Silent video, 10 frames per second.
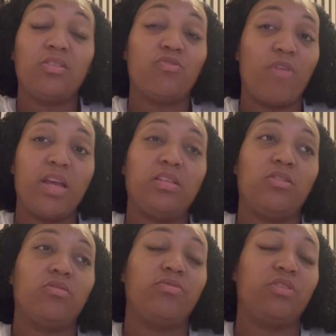It's crazy
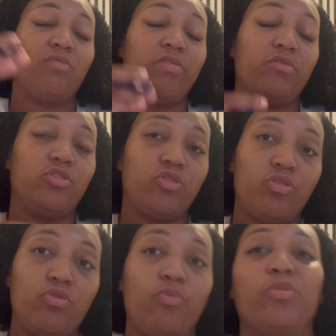because obviously Raivyn's
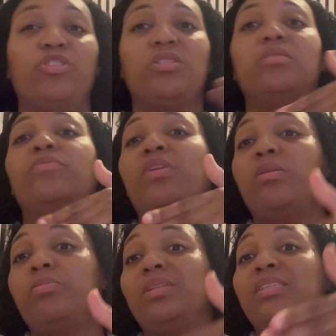2, but she's
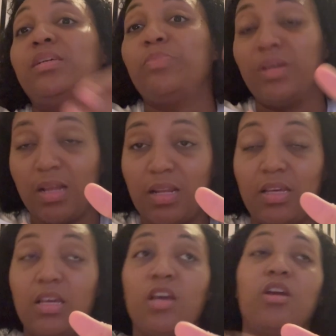developing
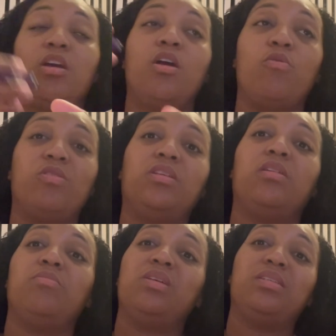typically, whereas
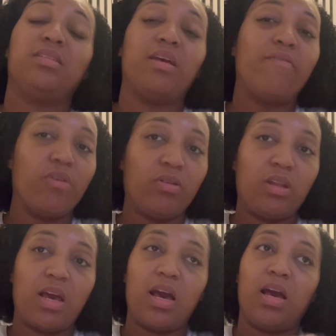Imi's
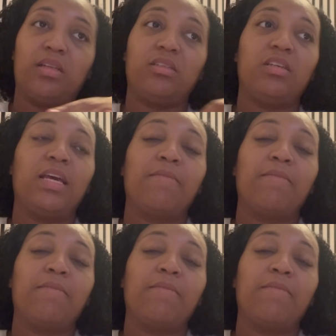7, and